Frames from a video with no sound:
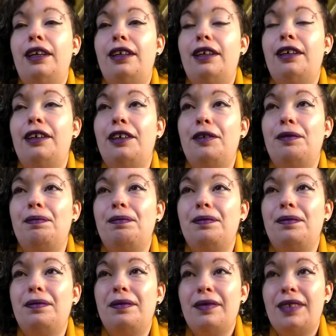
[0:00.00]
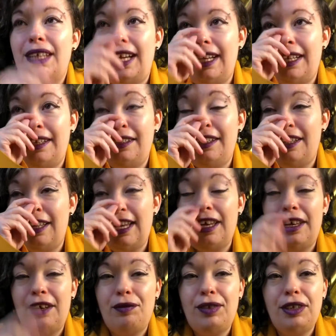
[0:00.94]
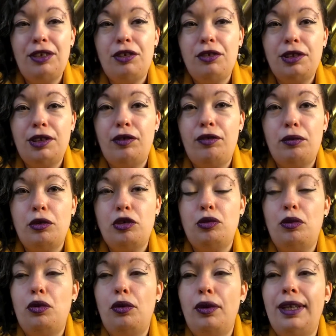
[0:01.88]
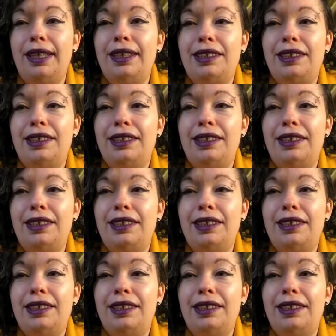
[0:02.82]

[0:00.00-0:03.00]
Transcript: and everything turns over much more quickly.